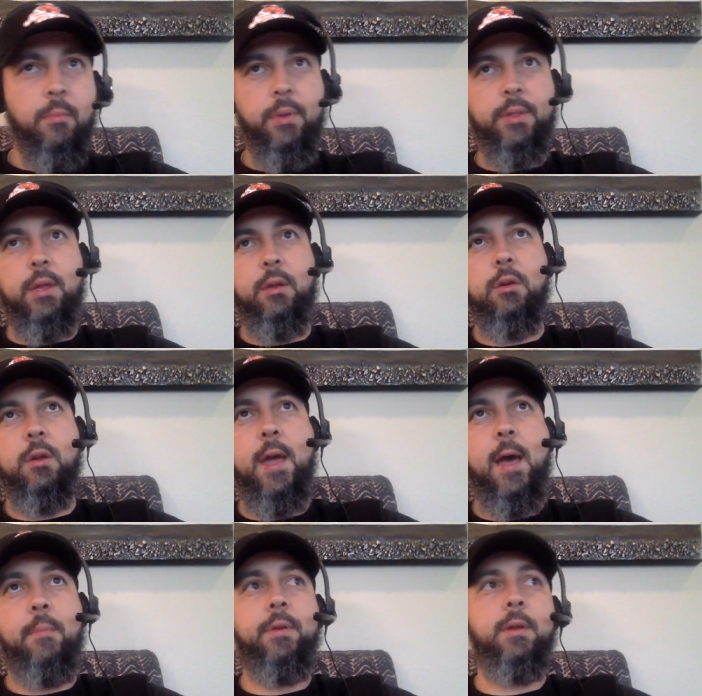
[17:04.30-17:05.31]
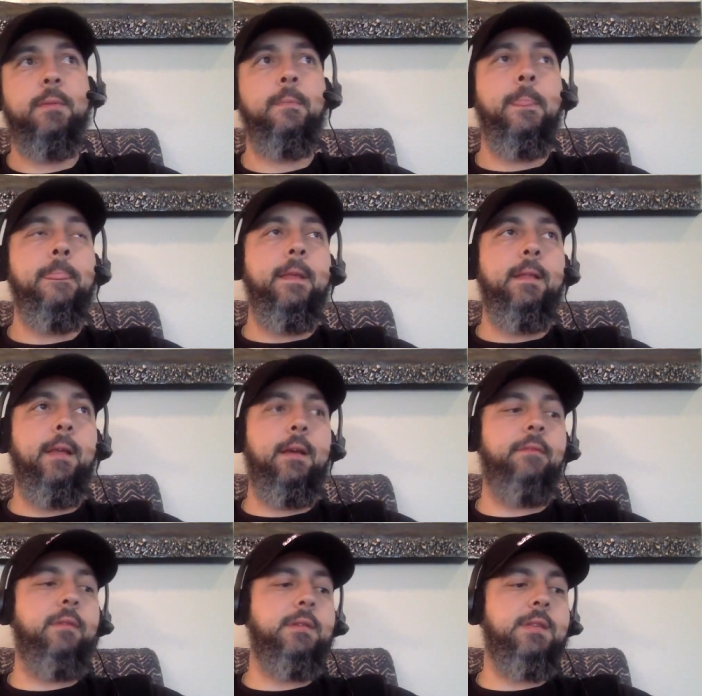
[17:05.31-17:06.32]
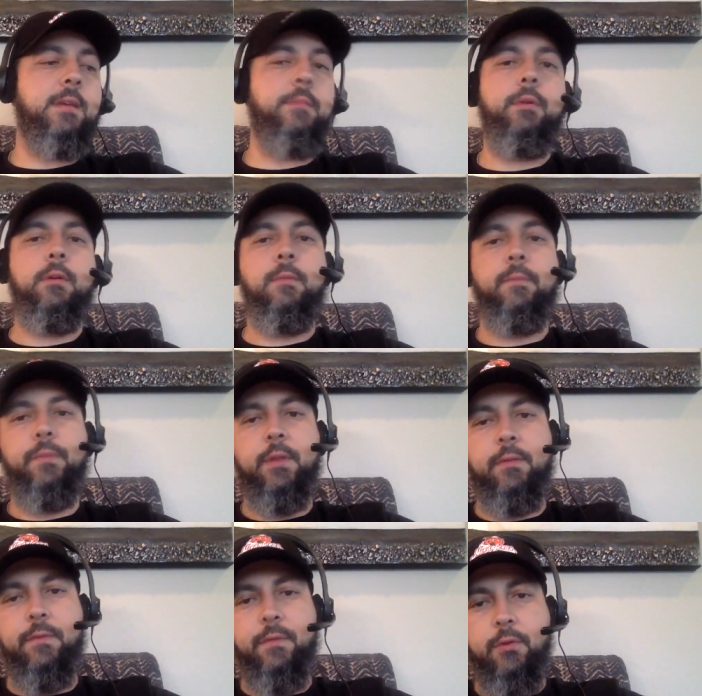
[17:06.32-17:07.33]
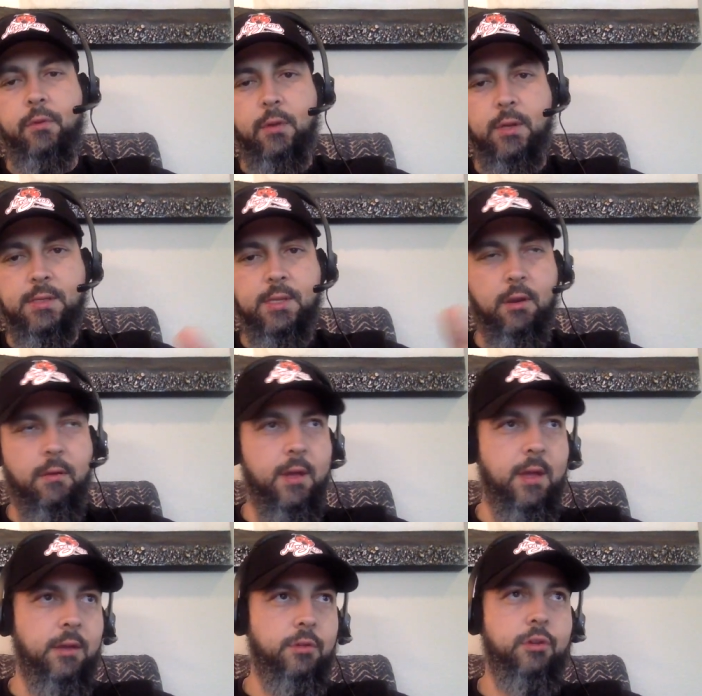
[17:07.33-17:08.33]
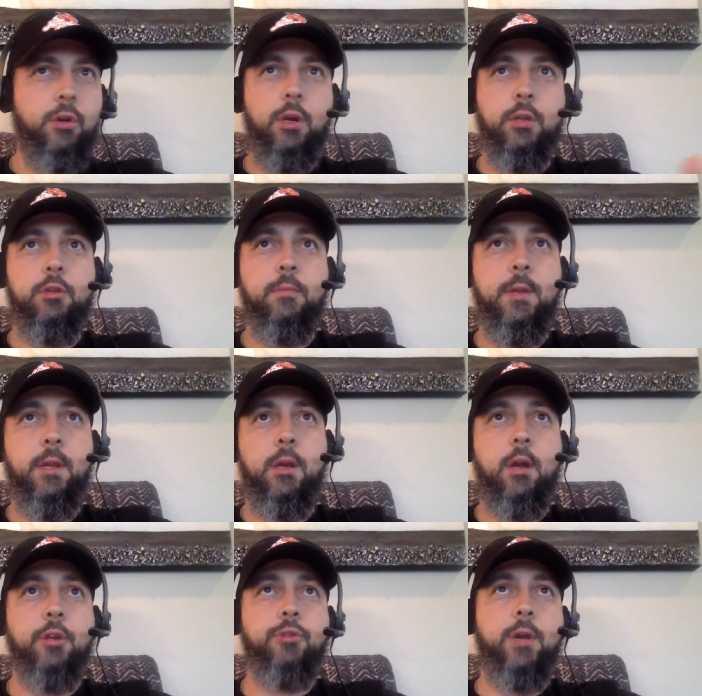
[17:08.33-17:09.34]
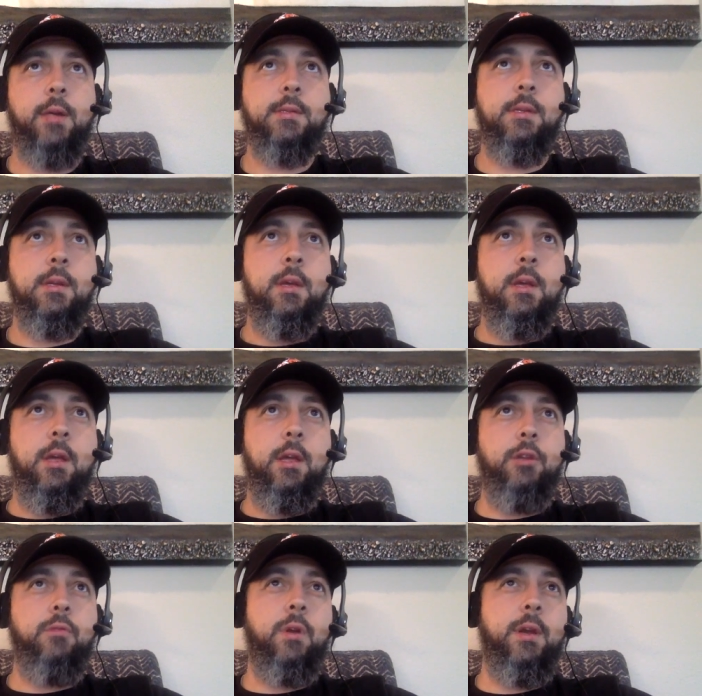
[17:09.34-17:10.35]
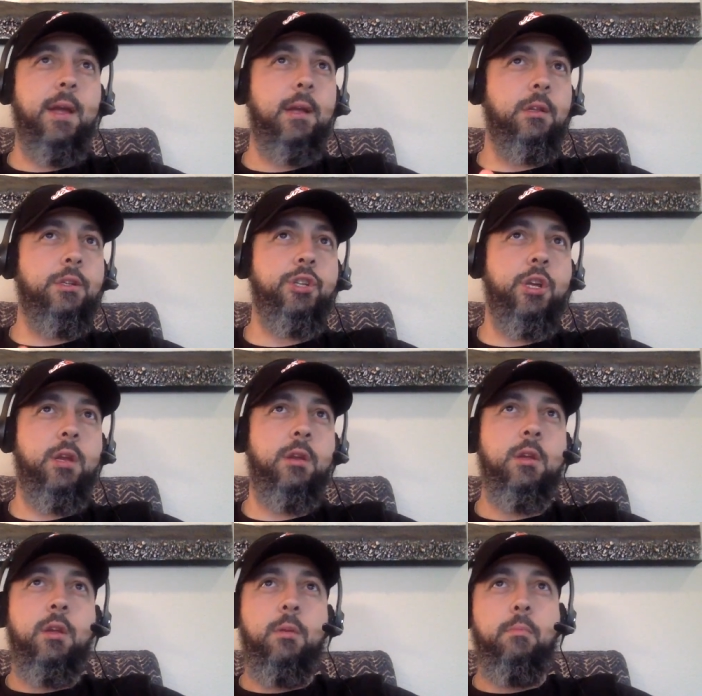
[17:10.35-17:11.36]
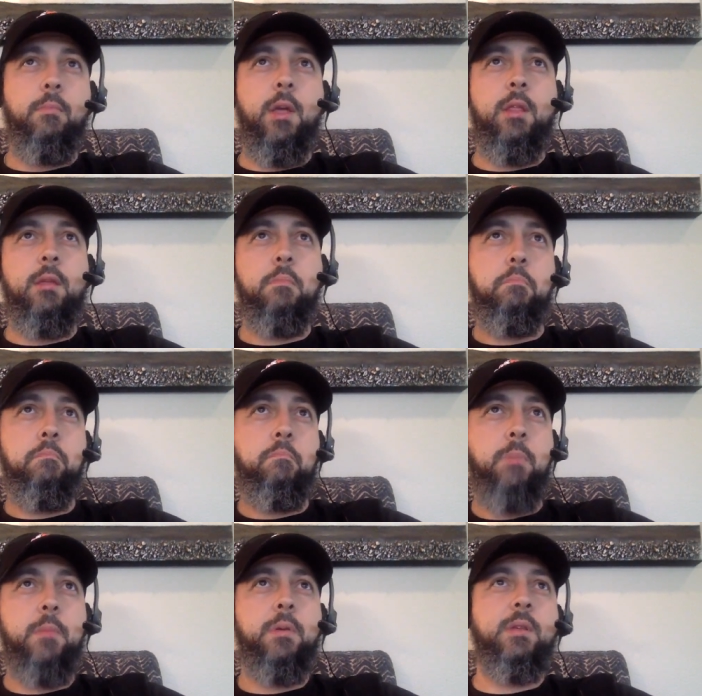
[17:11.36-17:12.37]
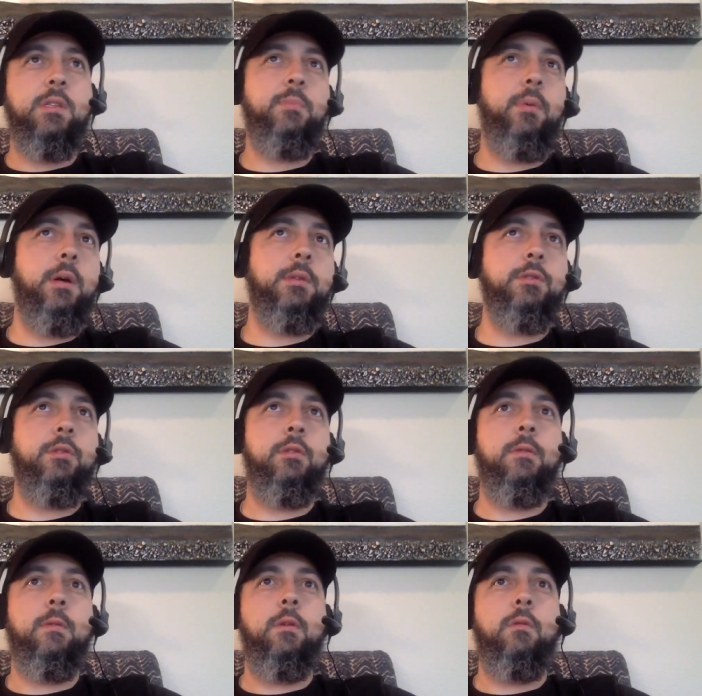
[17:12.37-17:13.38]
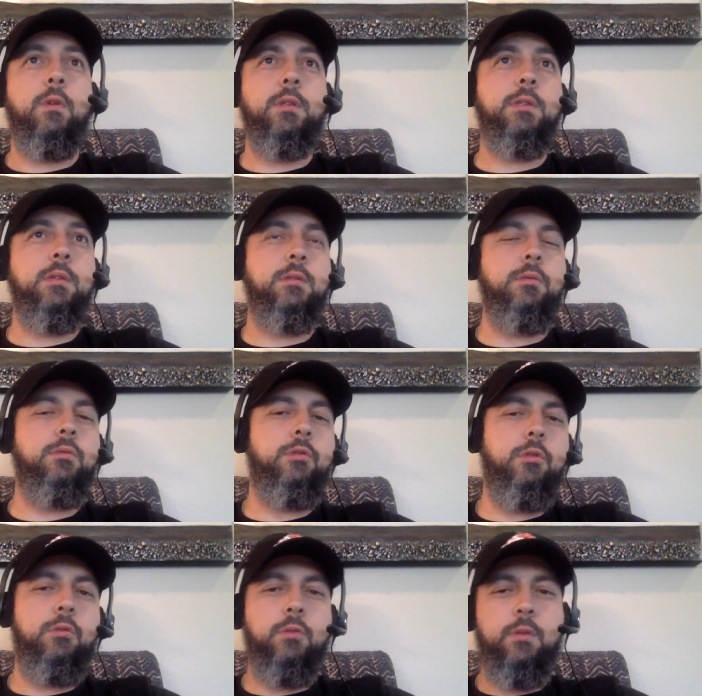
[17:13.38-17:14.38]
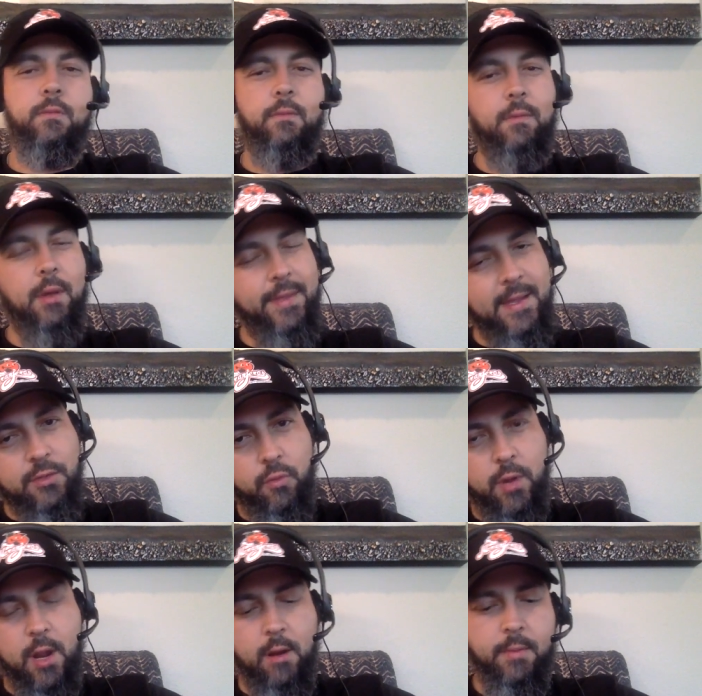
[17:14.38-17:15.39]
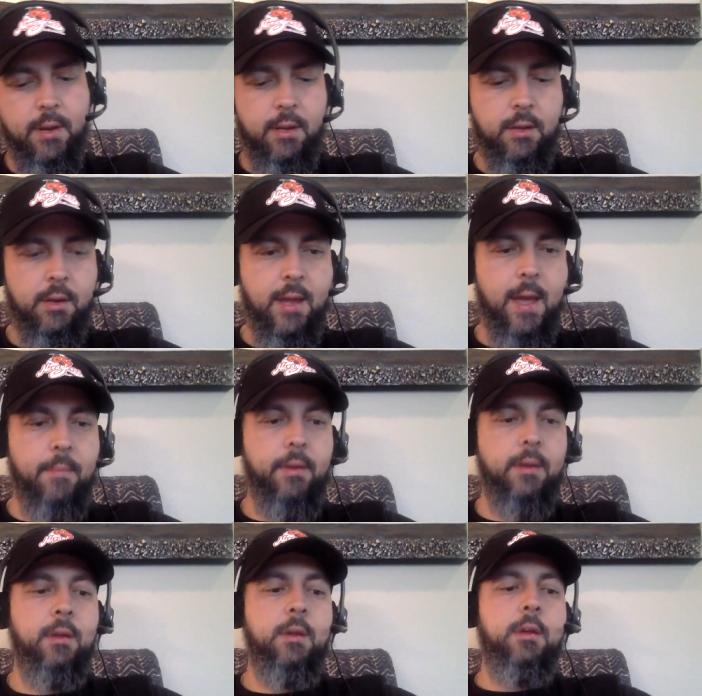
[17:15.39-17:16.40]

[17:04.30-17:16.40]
but they could happen. Like, for example, if you're a C R A, you took on too many contracts and you were negligent, and the, maybe the sponsor wants to sue you. you that's rare, but it could happen.